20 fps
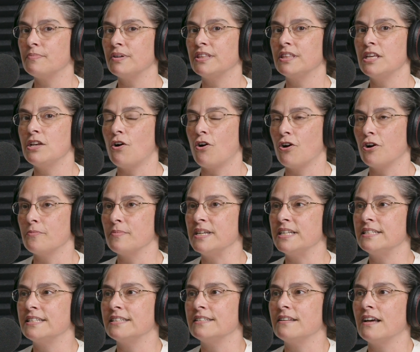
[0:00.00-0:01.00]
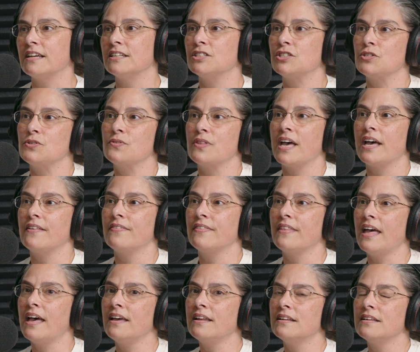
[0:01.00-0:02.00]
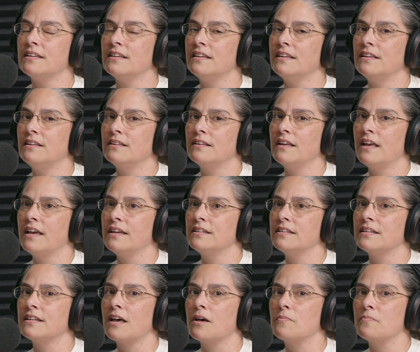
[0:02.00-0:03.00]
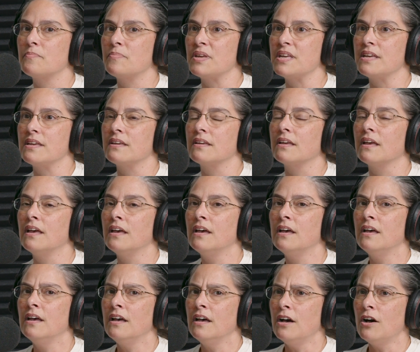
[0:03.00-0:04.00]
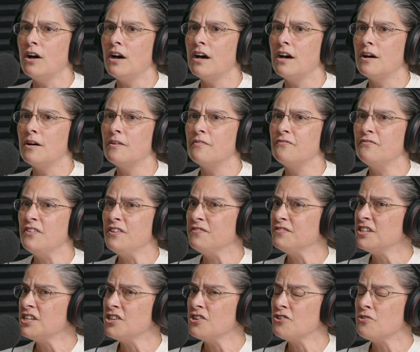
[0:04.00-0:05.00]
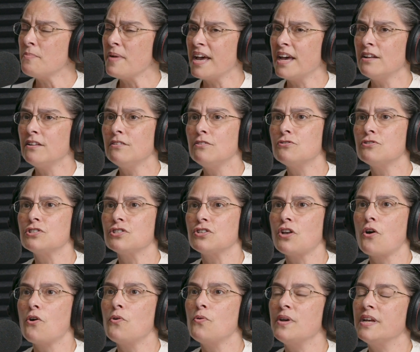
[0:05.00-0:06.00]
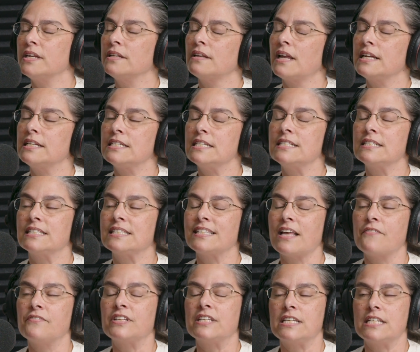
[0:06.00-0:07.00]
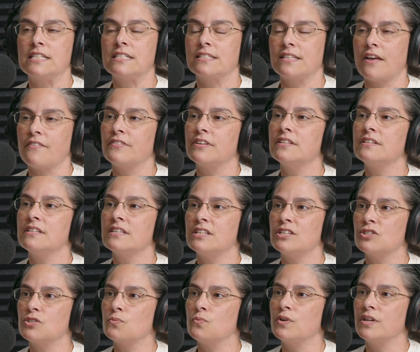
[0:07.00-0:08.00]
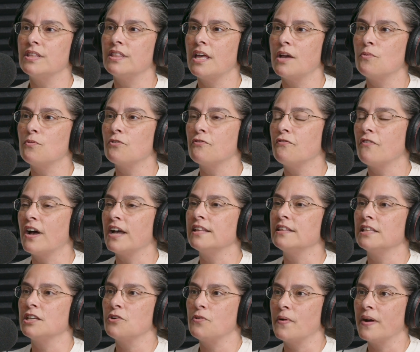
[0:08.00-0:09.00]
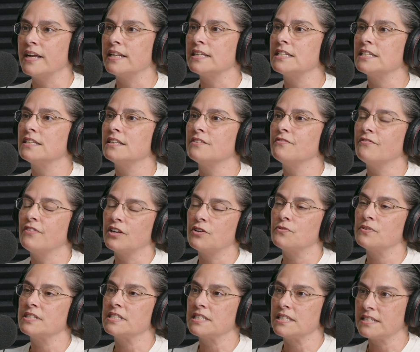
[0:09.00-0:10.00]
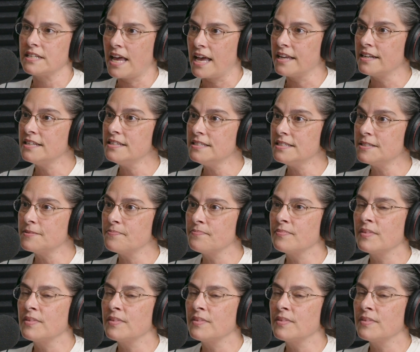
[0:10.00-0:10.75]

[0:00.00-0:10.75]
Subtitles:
But the Army did not do that, and that ended up being a 50-year battle or so. In 1977 is when they were finally granted veteran status.